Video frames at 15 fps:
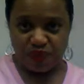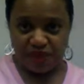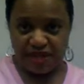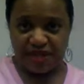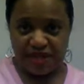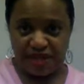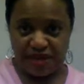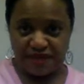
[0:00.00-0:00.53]
What We
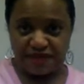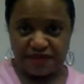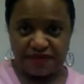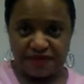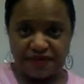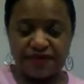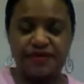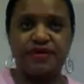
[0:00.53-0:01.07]
Live.
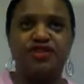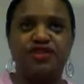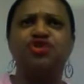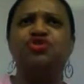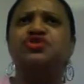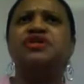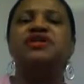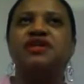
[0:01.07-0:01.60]

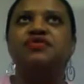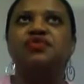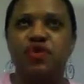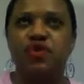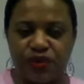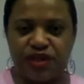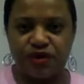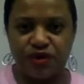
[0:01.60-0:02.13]
Children live
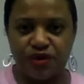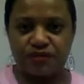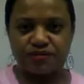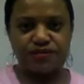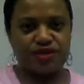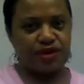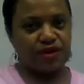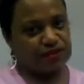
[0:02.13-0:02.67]
what we learn.
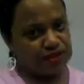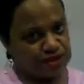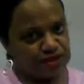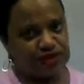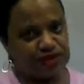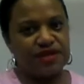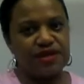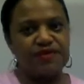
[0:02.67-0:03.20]

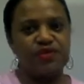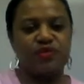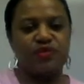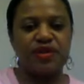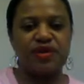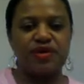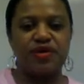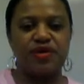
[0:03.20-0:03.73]
Children live what
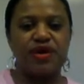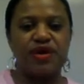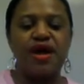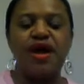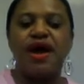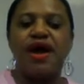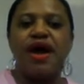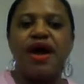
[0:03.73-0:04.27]
we learn.
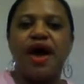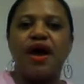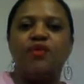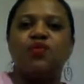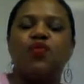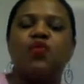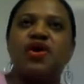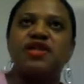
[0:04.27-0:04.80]

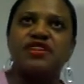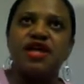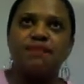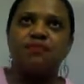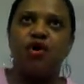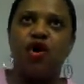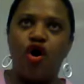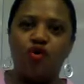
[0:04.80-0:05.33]
And what
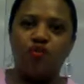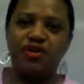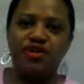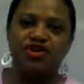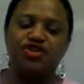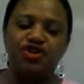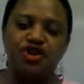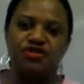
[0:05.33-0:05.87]
that poem
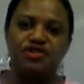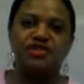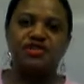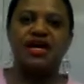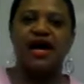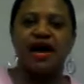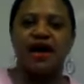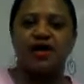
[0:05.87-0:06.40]
really shows is
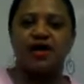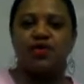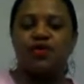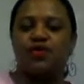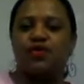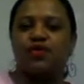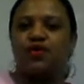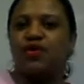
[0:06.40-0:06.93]

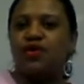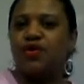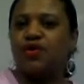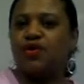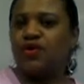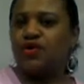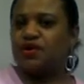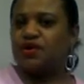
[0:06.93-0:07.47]
how,
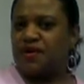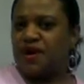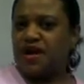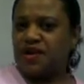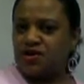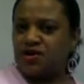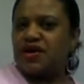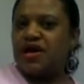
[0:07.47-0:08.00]

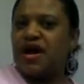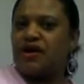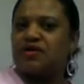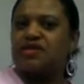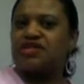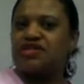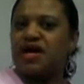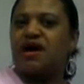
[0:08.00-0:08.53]
depending on how
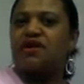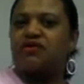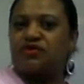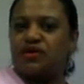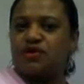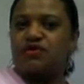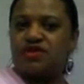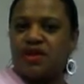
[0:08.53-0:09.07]
a child
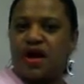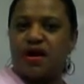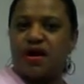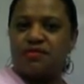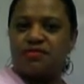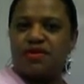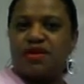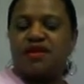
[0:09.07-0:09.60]
grows
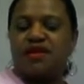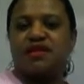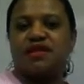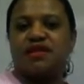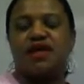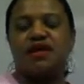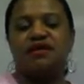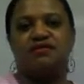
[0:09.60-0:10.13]
up,
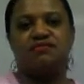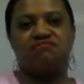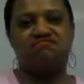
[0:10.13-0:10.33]
that